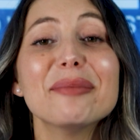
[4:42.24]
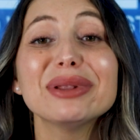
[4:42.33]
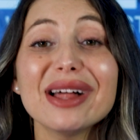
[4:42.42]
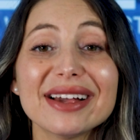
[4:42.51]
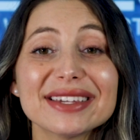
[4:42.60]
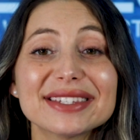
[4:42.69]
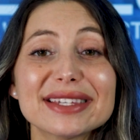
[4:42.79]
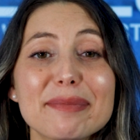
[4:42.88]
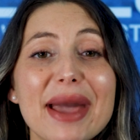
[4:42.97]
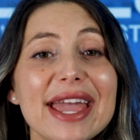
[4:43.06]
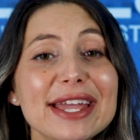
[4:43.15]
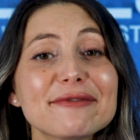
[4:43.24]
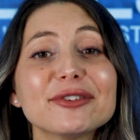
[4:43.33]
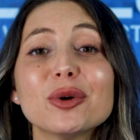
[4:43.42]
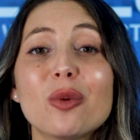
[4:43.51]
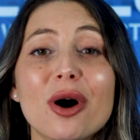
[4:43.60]
Plus, paying for
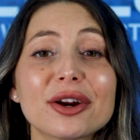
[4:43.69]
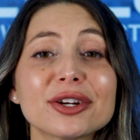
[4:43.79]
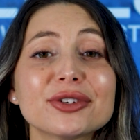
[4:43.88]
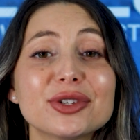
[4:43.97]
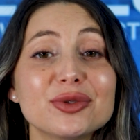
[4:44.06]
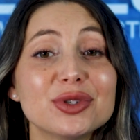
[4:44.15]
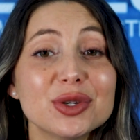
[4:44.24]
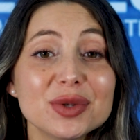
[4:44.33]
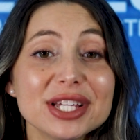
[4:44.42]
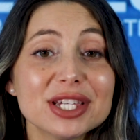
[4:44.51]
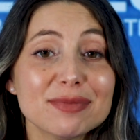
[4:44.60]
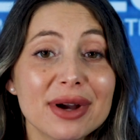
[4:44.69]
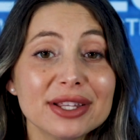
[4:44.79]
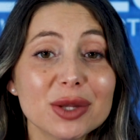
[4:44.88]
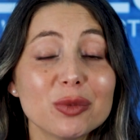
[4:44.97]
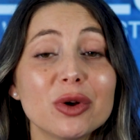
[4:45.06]
the water you use each
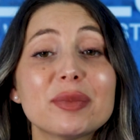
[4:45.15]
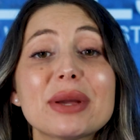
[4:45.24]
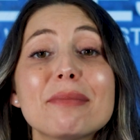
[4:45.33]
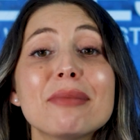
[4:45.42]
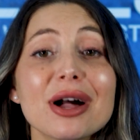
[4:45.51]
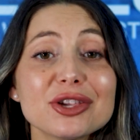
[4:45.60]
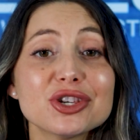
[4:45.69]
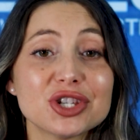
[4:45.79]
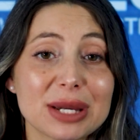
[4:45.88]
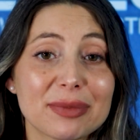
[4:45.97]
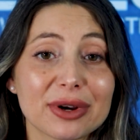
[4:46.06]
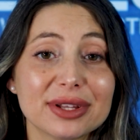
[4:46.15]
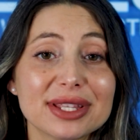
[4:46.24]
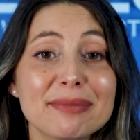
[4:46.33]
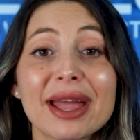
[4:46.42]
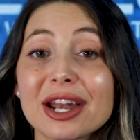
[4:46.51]
month will be much cheaper
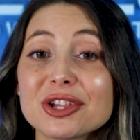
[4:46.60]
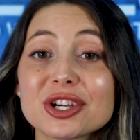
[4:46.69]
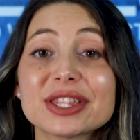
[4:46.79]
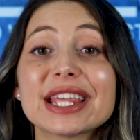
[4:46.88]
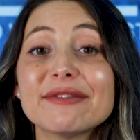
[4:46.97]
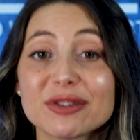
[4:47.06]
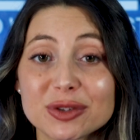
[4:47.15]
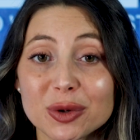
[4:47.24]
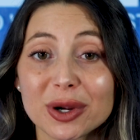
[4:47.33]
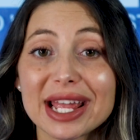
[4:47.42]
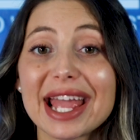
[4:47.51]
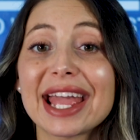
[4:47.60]
than managing the inventory